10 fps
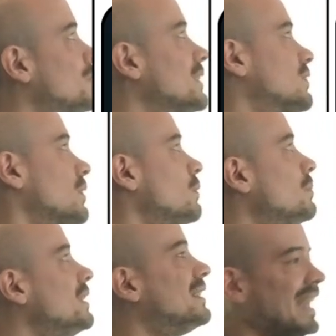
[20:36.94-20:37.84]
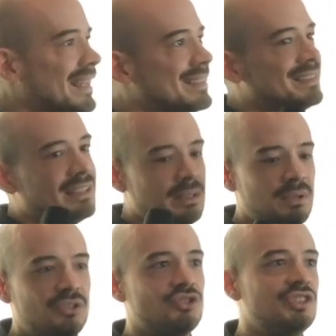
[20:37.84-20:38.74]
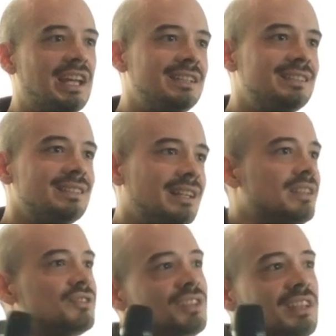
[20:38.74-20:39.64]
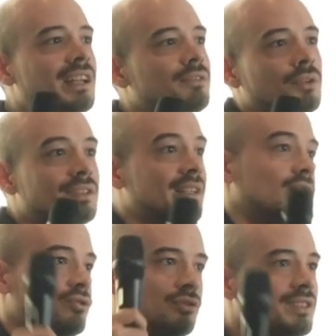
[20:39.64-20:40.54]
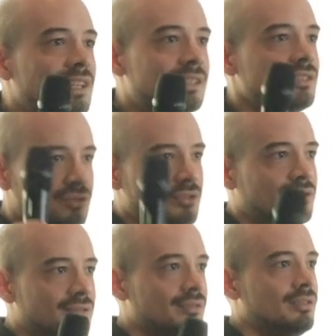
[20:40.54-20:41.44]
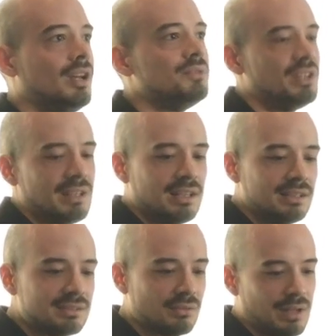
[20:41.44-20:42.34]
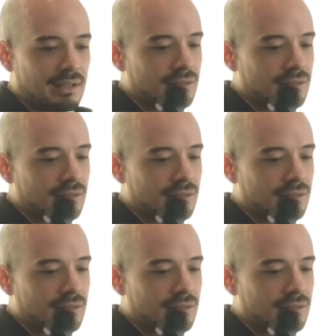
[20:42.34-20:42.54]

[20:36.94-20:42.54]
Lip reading: So it would be text, image, date. Like there's nothing after date. The date is just an object that is. So like